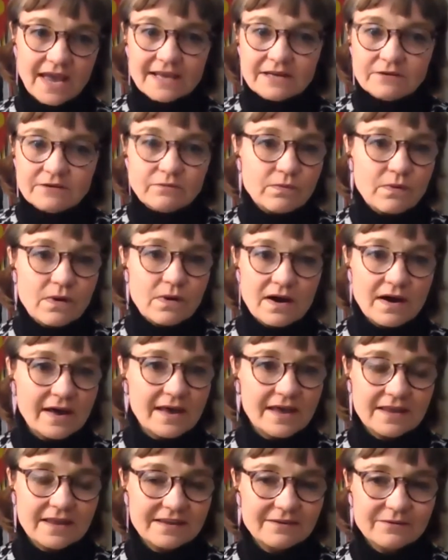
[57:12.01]
And
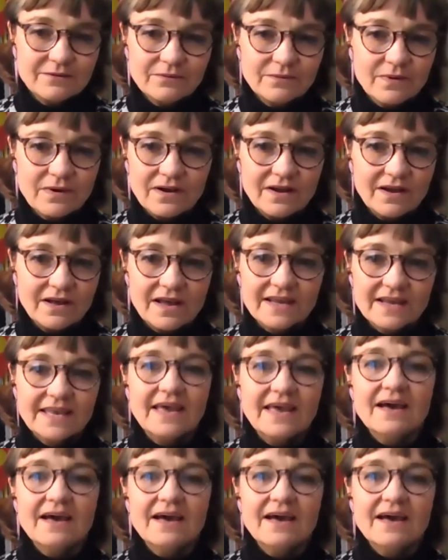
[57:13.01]
why, what, like,